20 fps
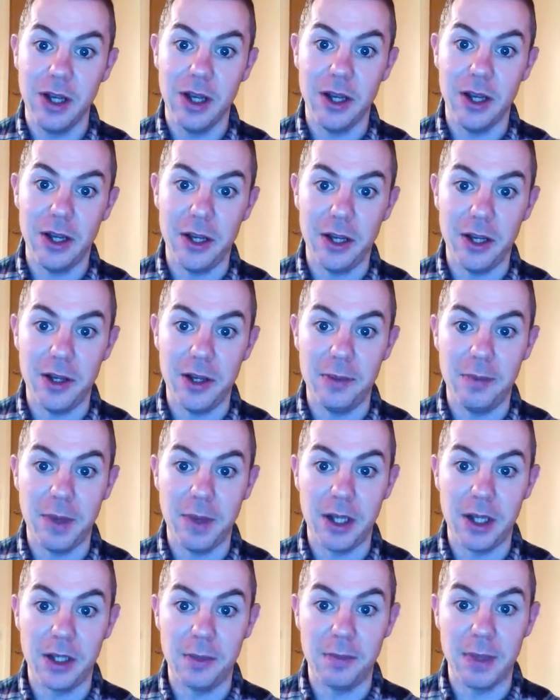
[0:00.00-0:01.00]
and
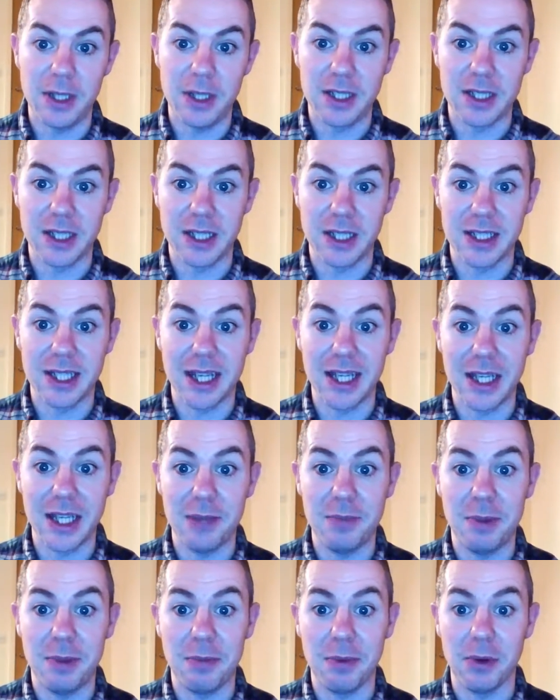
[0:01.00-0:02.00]
then basically taking
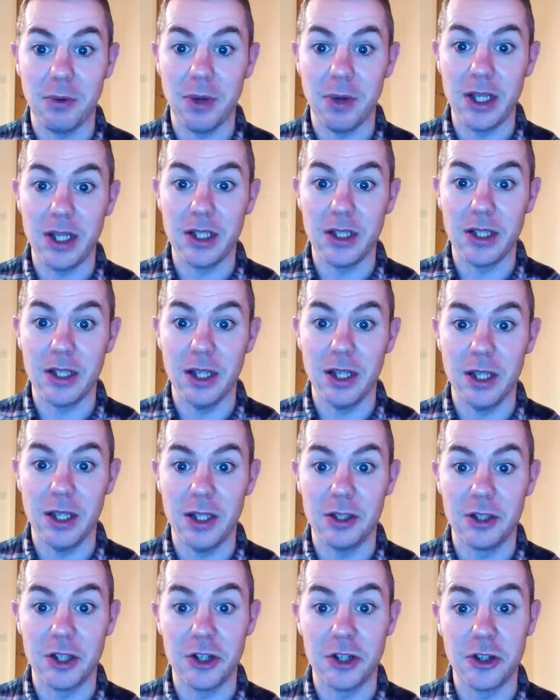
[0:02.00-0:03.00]
people away
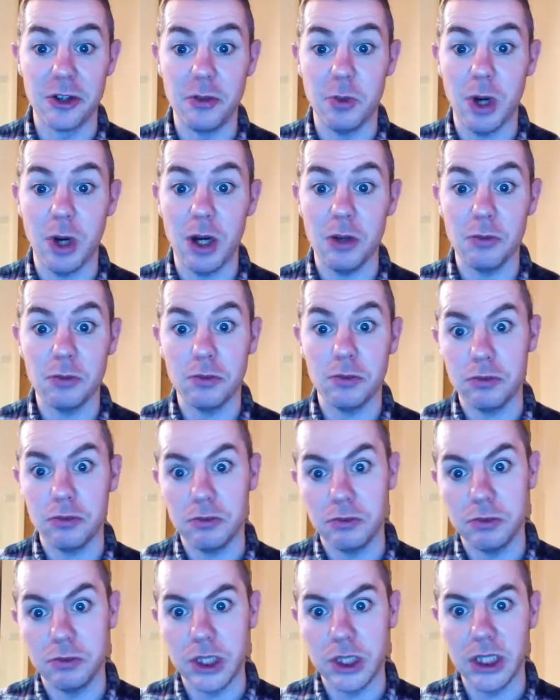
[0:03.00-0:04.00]
to do what?
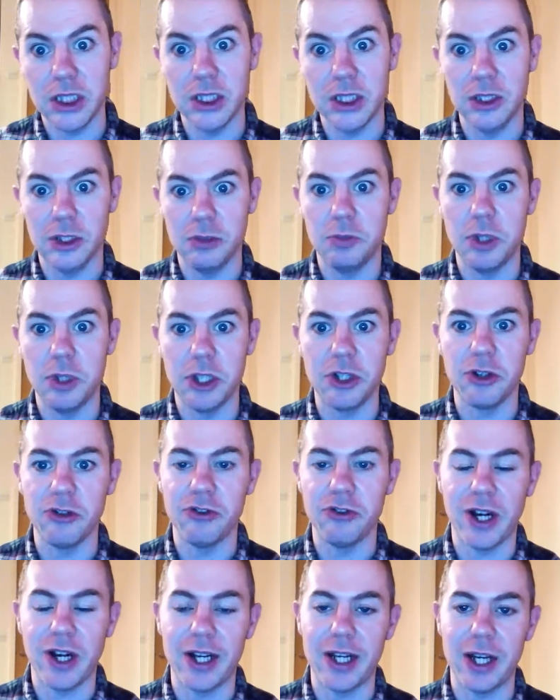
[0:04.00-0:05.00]
We do
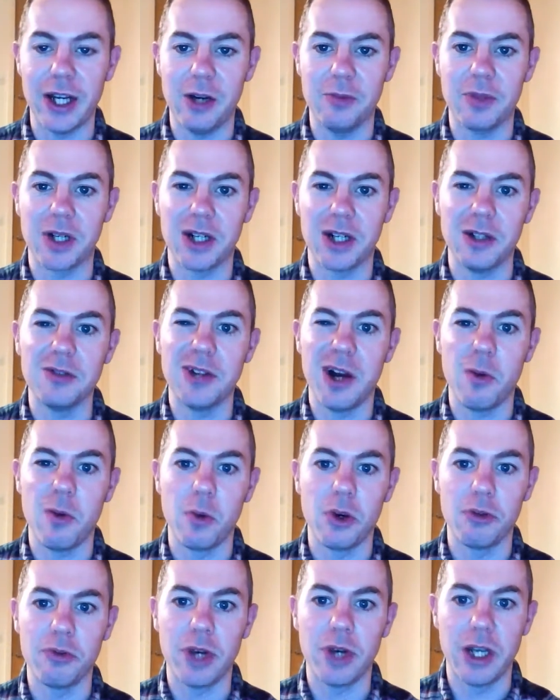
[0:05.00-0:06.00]
find out, but I
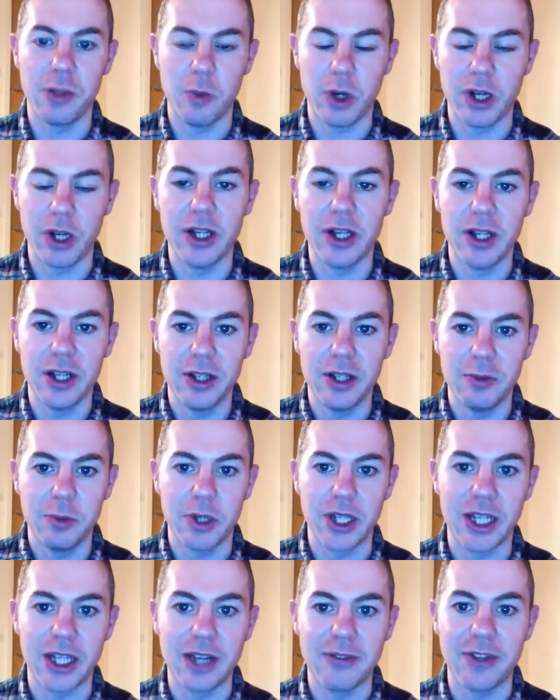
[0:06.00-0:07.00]
wouldn't really want
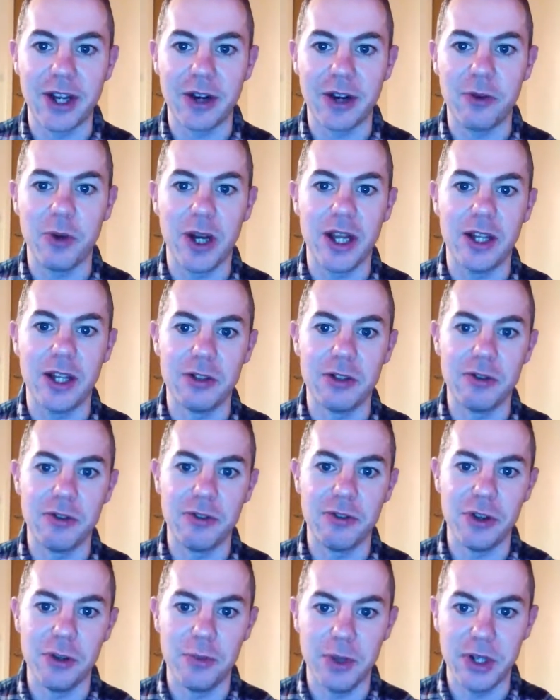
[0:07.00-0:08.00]
to give that away in the
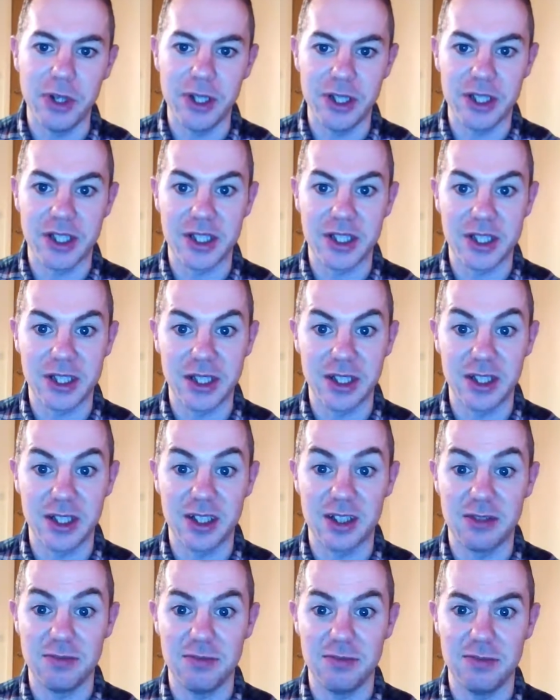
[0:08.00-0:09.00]
review. But it's
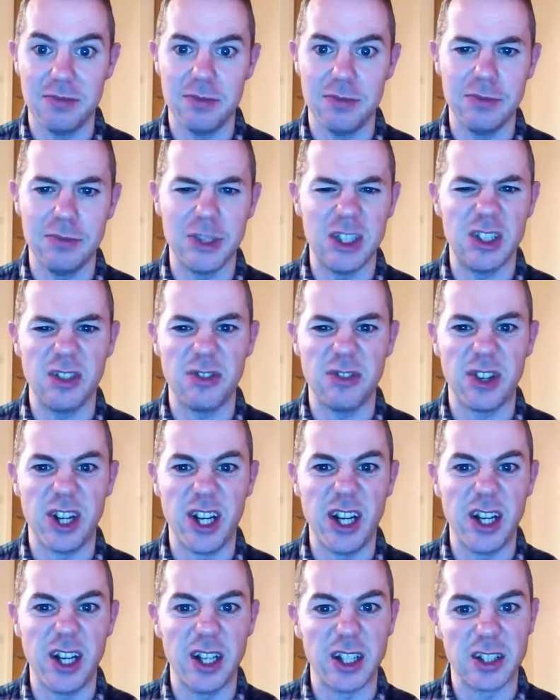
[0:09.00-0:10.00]
not very
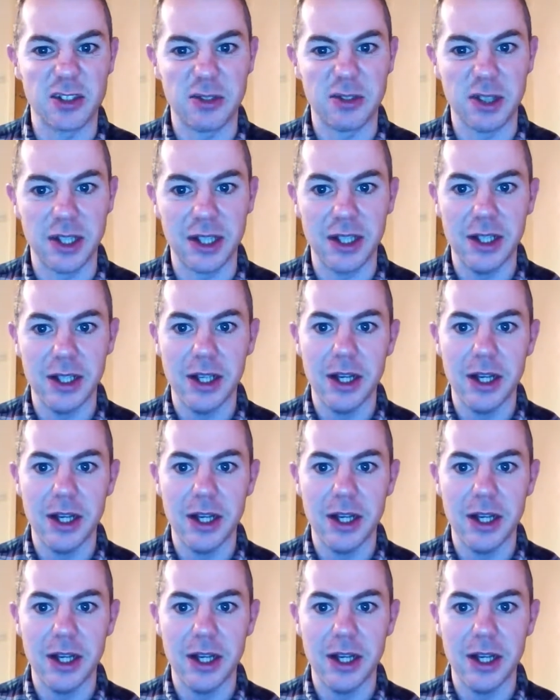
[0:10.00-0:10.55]
nice, really.